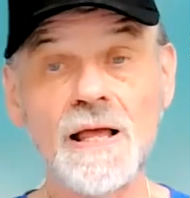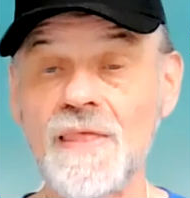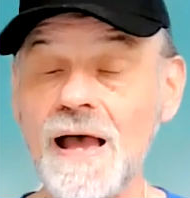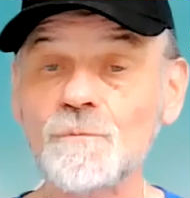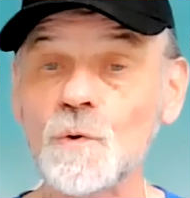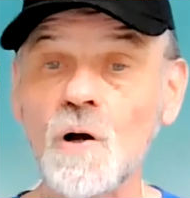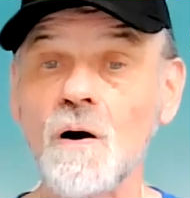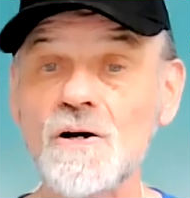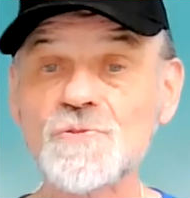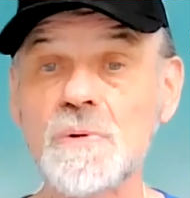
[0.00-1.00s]
And that will
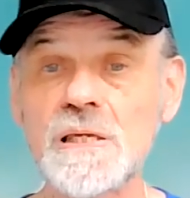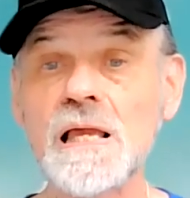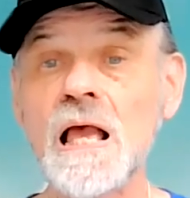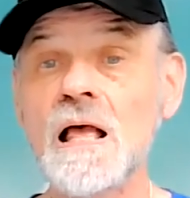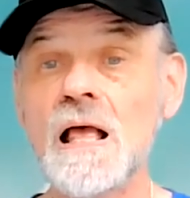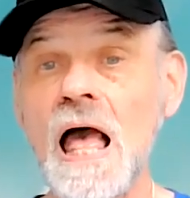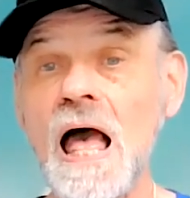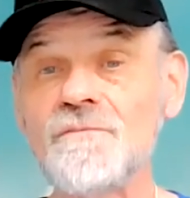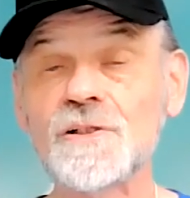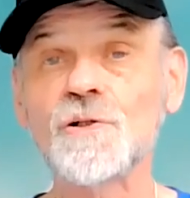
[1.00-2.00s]
cause me
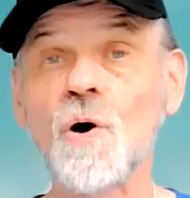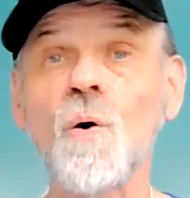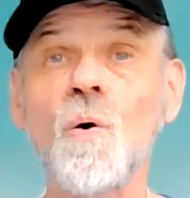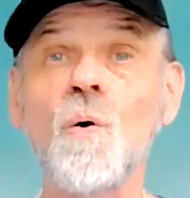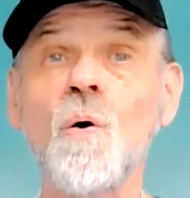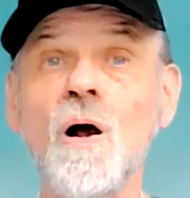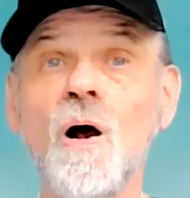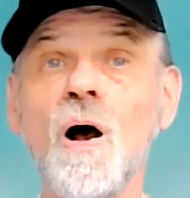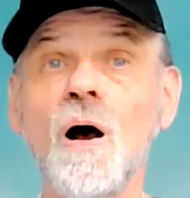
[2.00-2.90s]
having no